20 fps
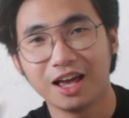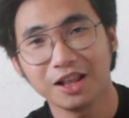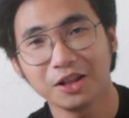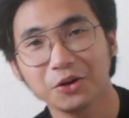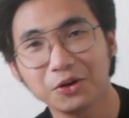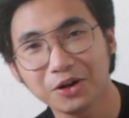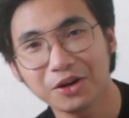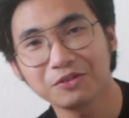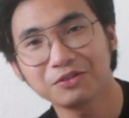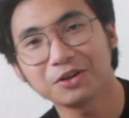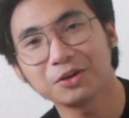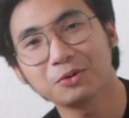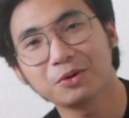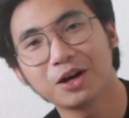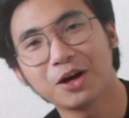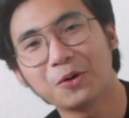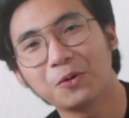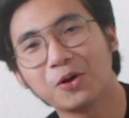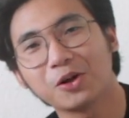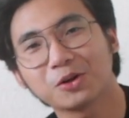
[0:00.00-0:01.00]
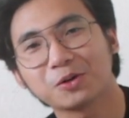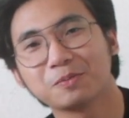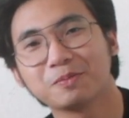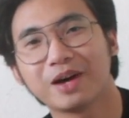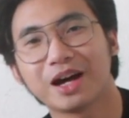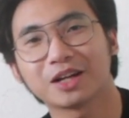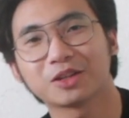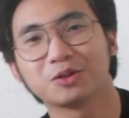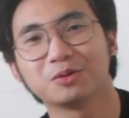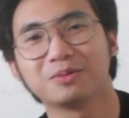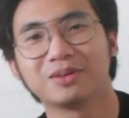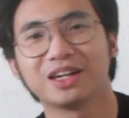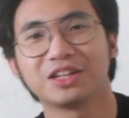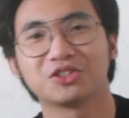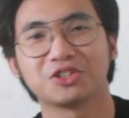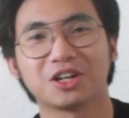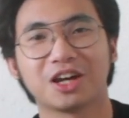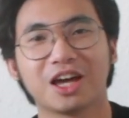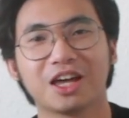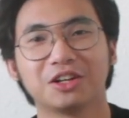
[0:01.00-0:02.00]
Hello everyone, welcome back to my
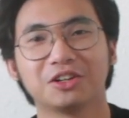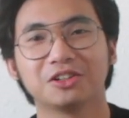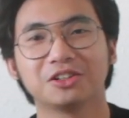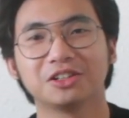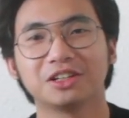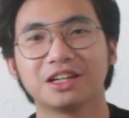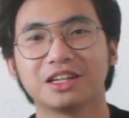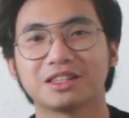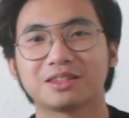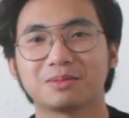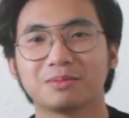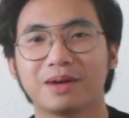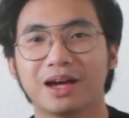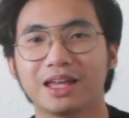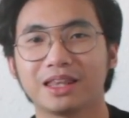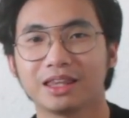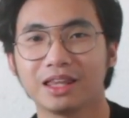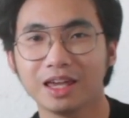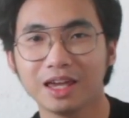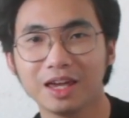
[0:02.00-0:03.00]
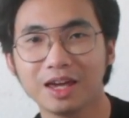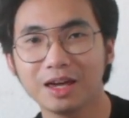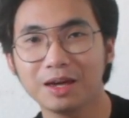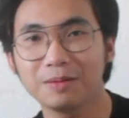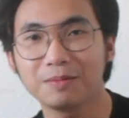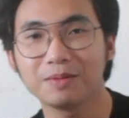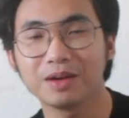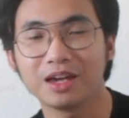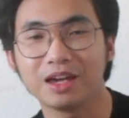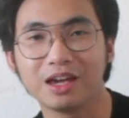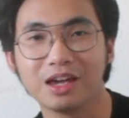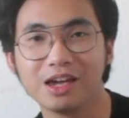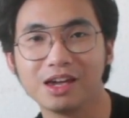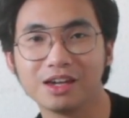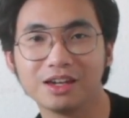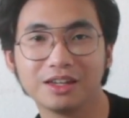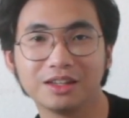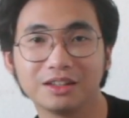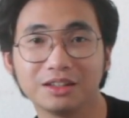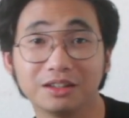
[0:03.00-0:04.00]
channel. It's Matt Em
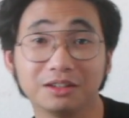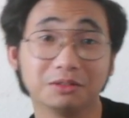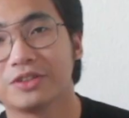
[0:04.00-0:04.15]
and